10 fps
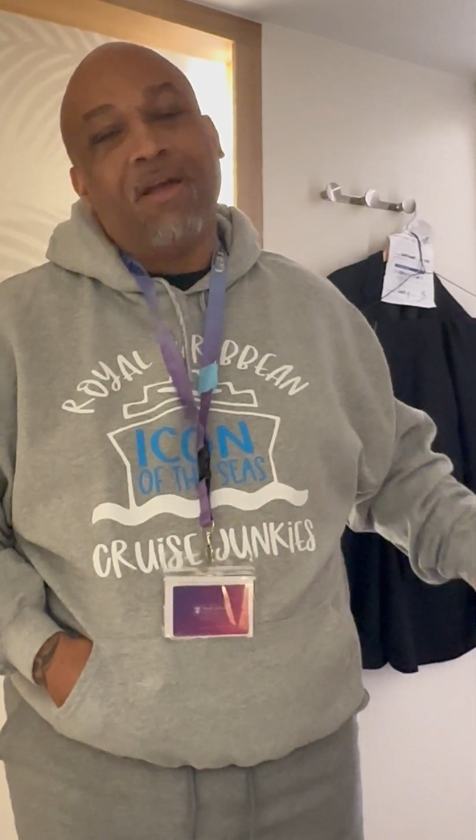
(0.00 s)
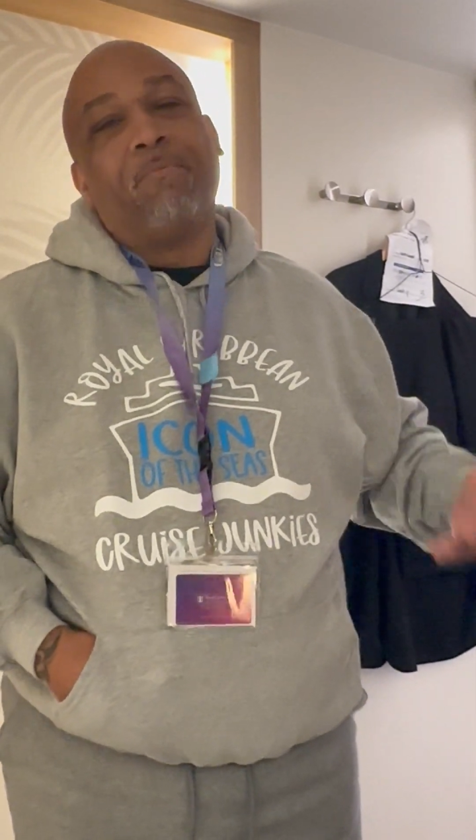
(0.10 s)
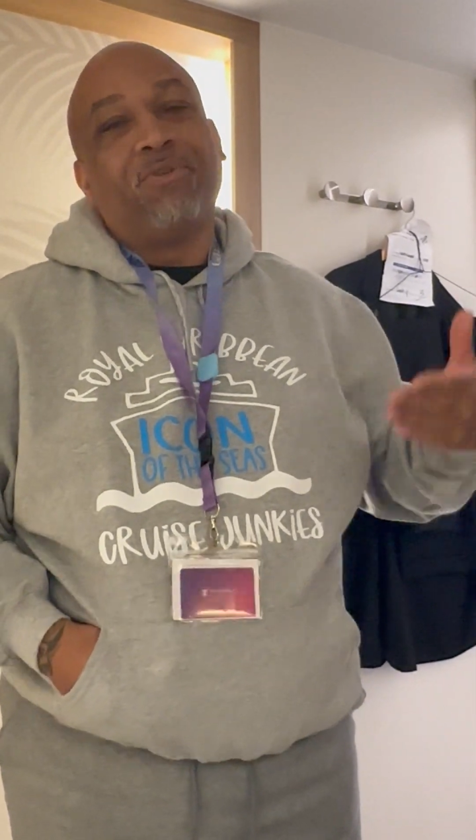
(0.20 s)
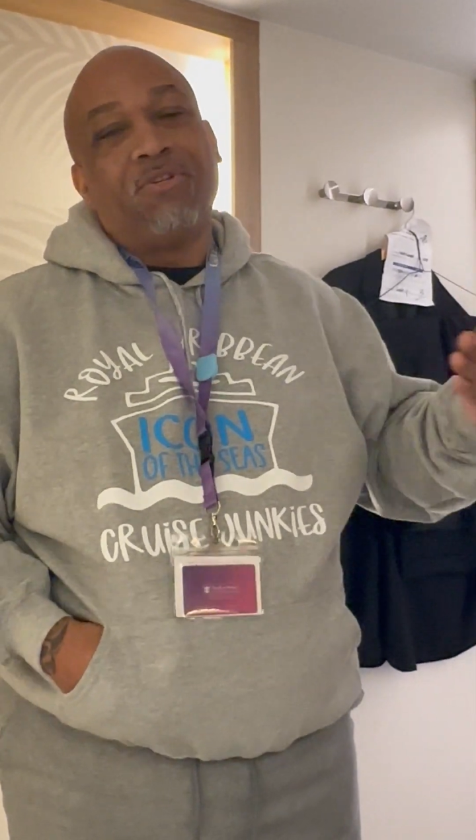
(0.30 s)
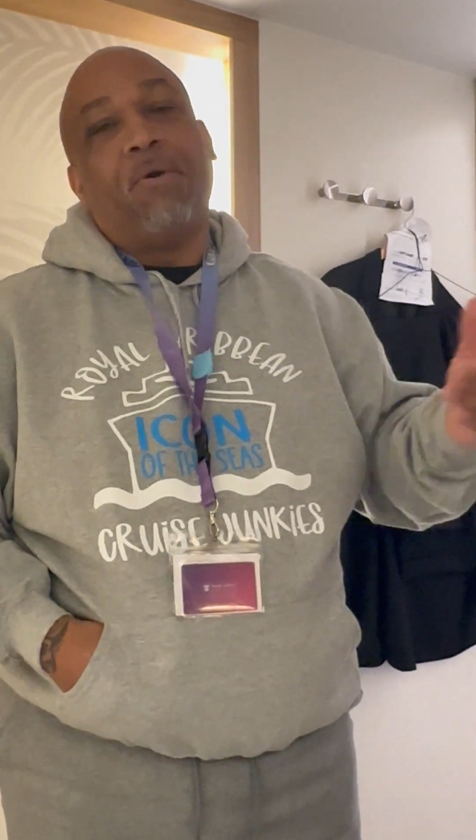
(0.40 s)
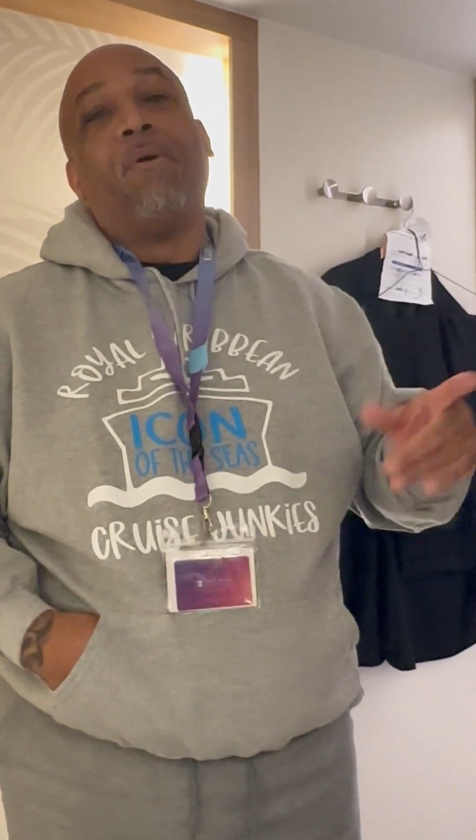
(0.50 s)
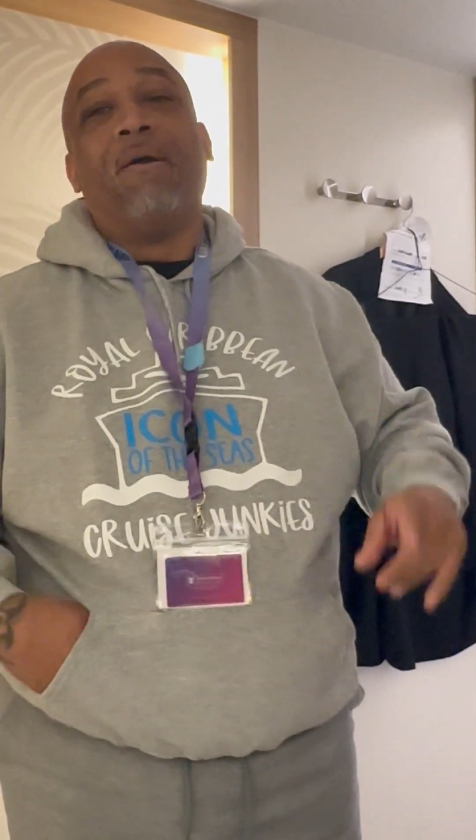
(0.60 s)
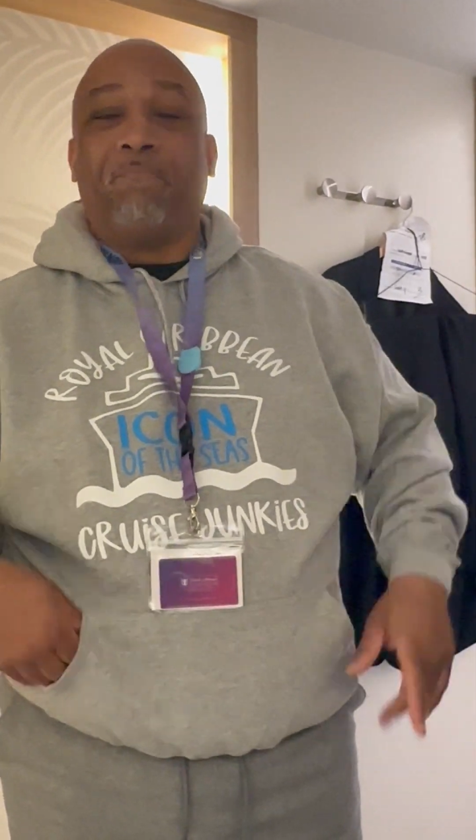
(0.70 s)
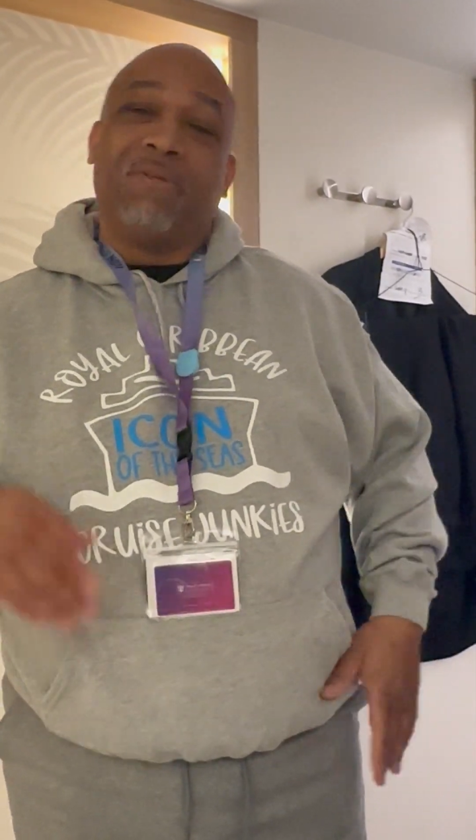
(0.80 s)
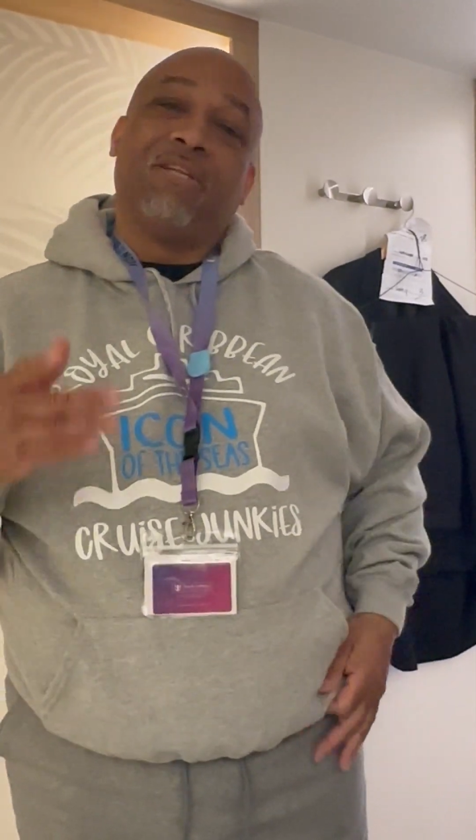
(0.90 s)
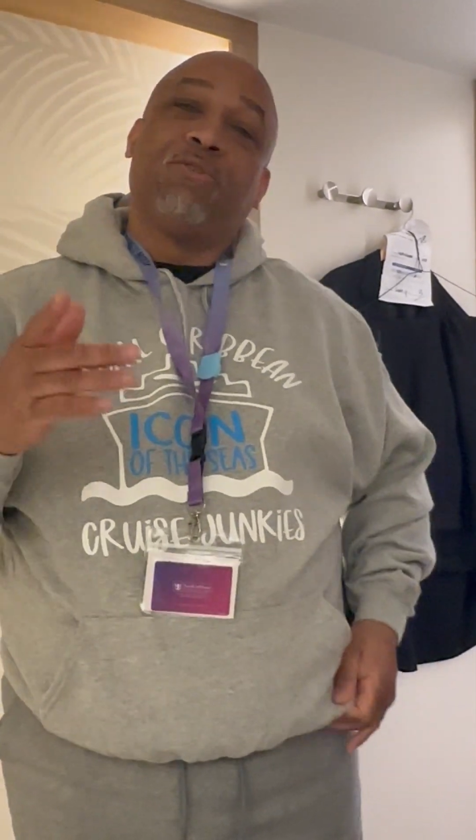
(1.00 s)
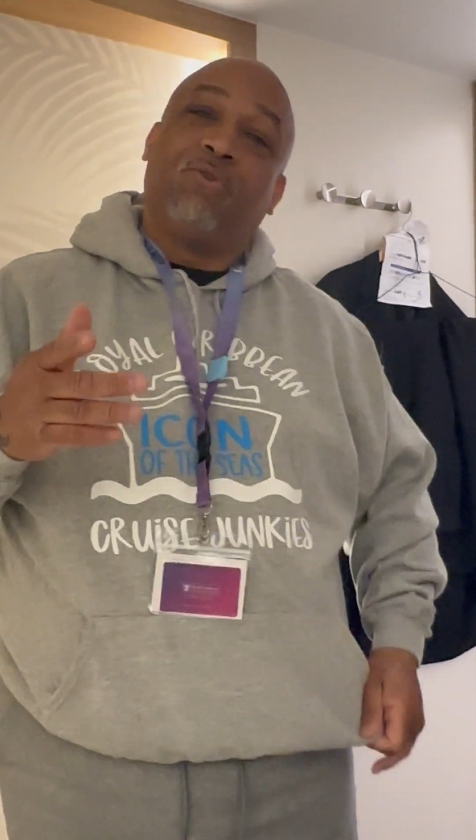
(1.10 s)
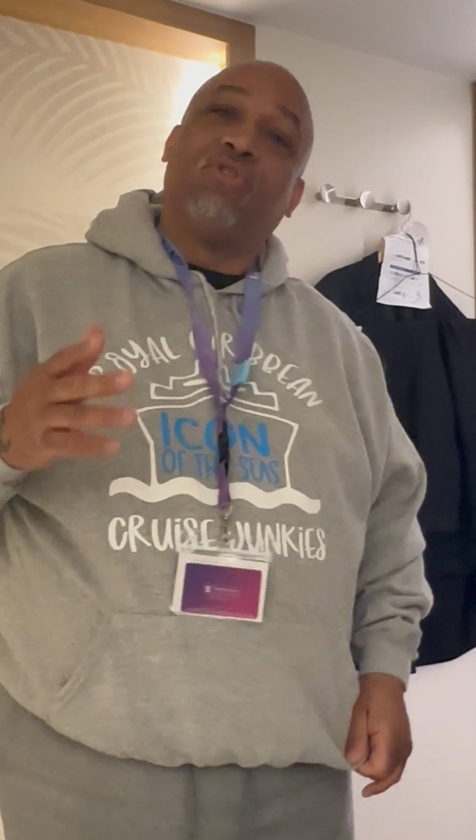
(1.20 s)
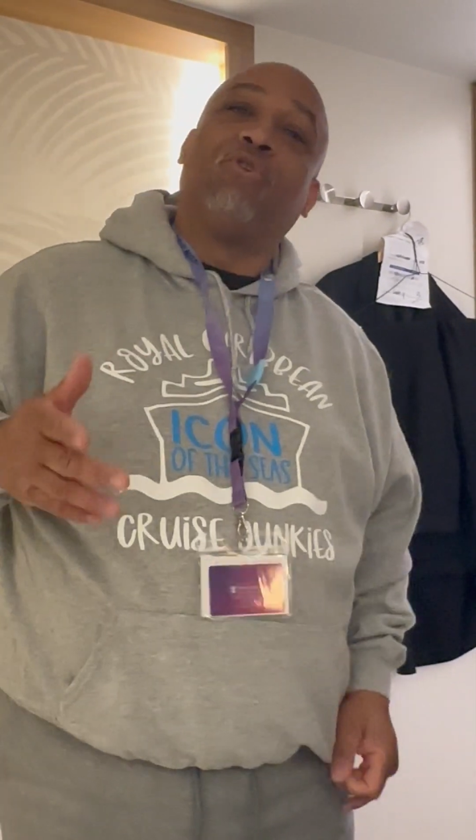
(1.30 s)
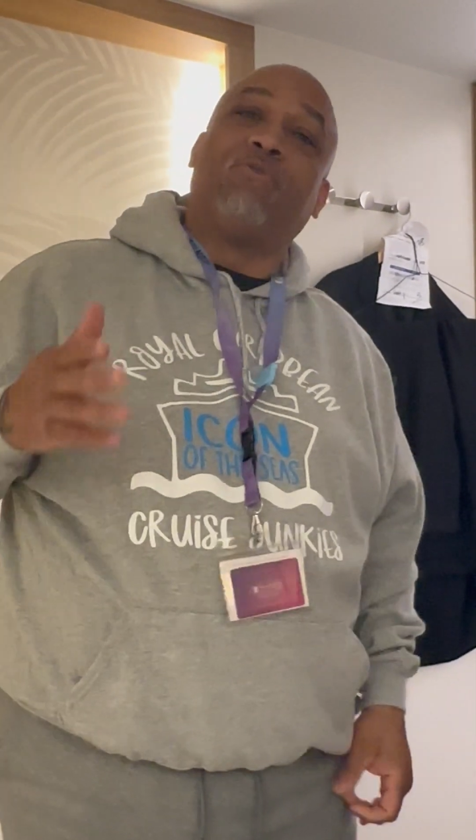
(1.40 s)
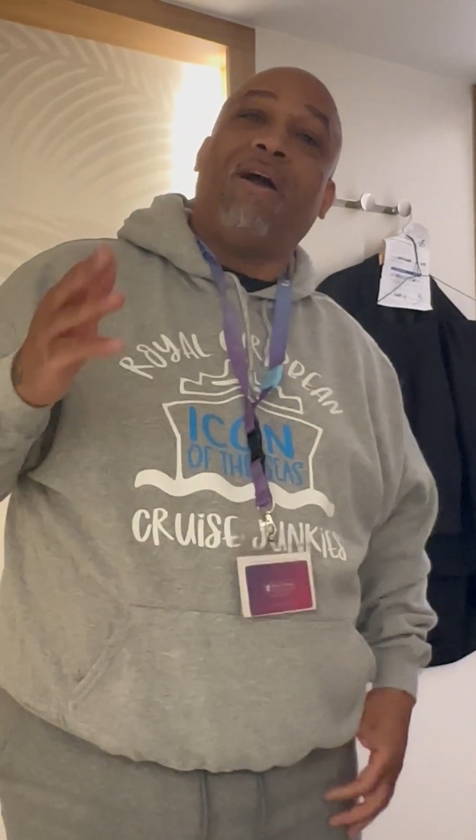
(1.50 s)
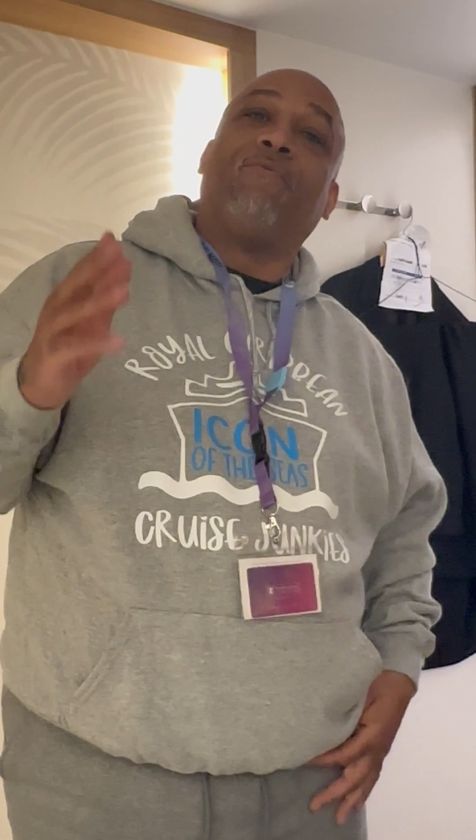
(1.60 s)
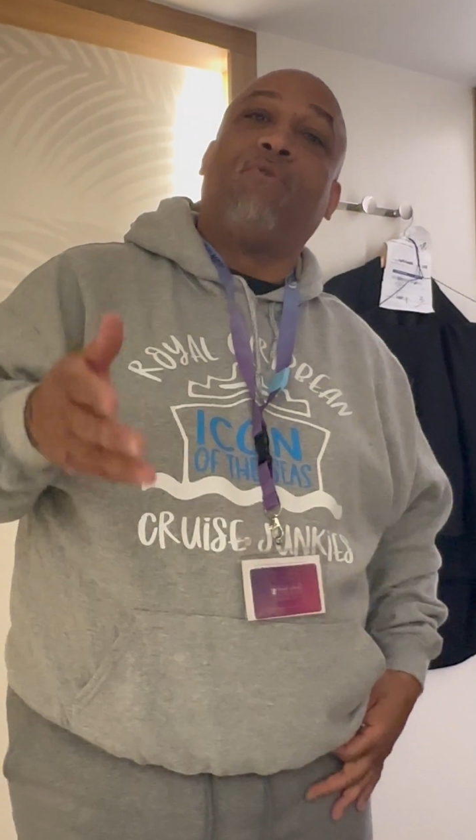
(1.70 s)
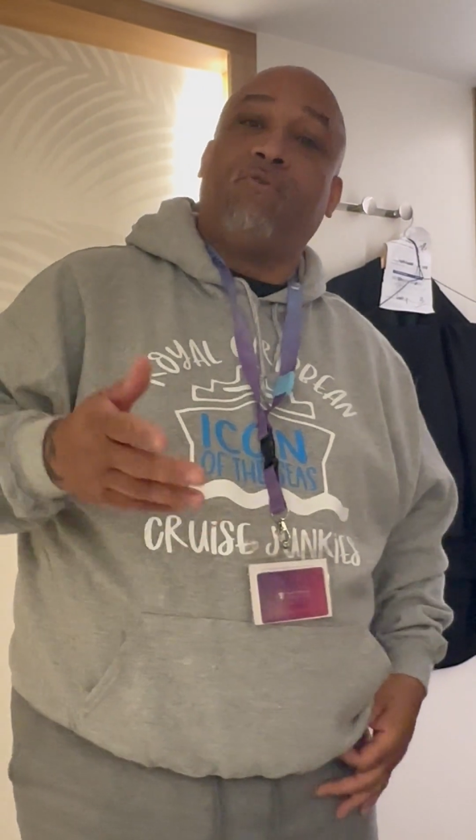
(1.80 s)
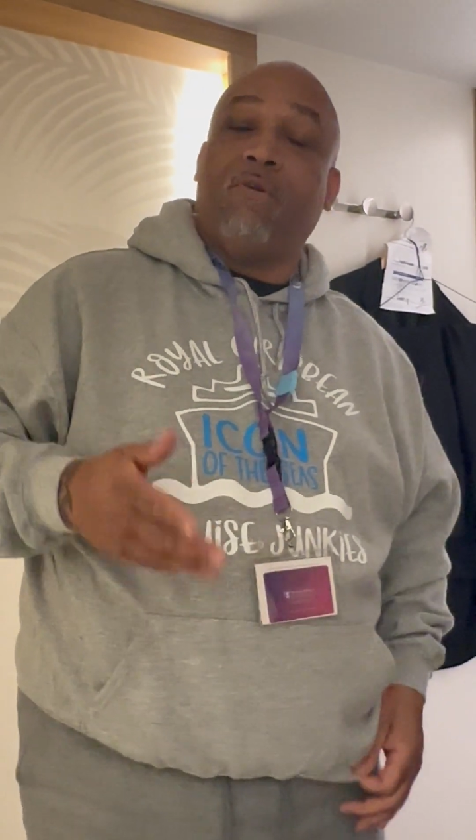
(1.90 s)
But this just shows you how
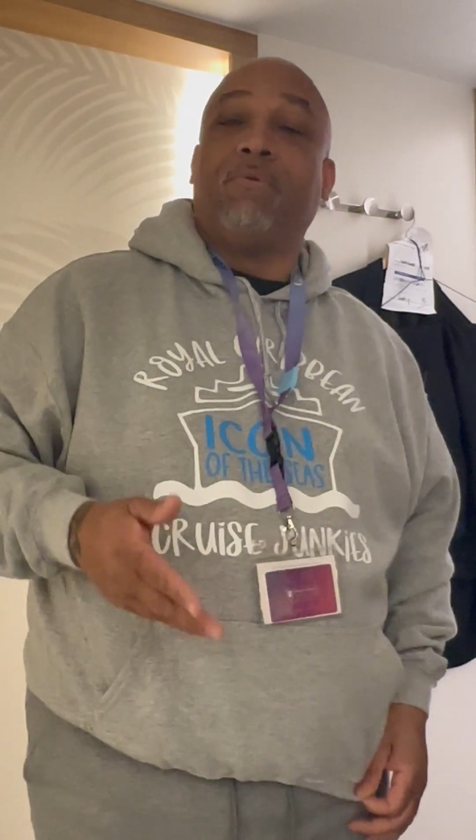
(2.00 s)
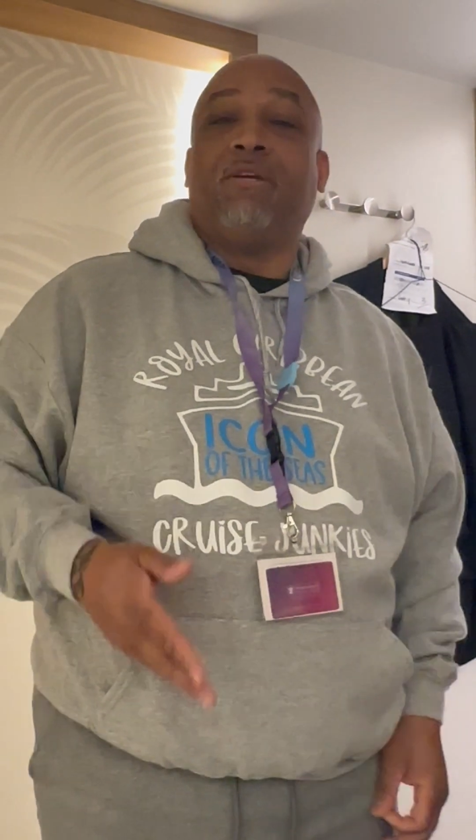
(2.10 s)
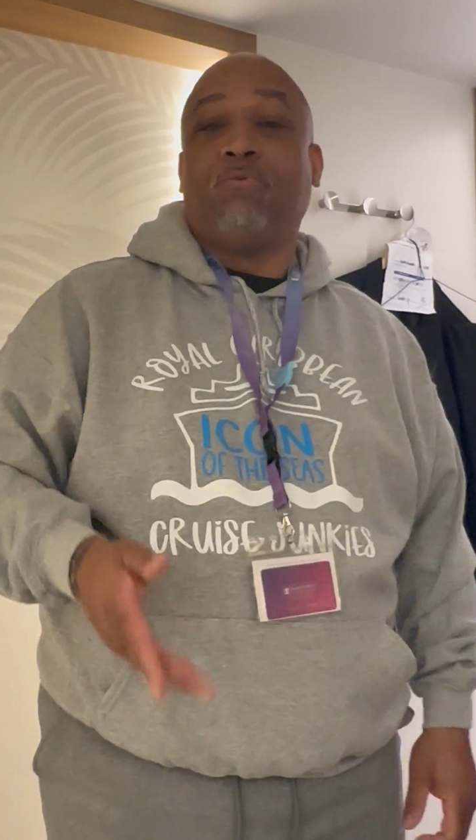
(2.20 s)
Royal Caribbean is.